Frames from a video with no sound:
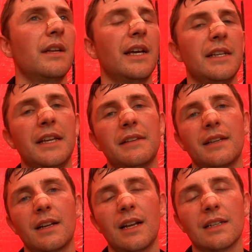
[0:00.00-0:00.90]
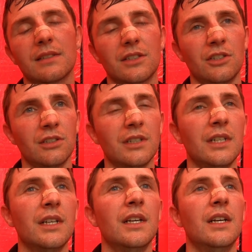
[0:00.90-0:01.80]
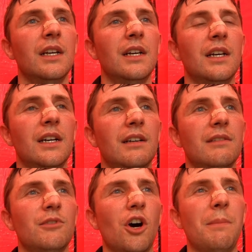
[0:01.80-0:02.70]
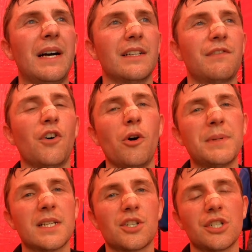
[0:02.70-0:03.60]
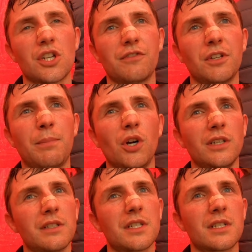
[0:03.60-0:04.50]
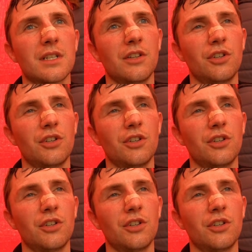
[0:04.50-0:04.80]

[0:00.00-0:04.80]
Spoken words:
19th in class, so not bad. 4 positions off the points.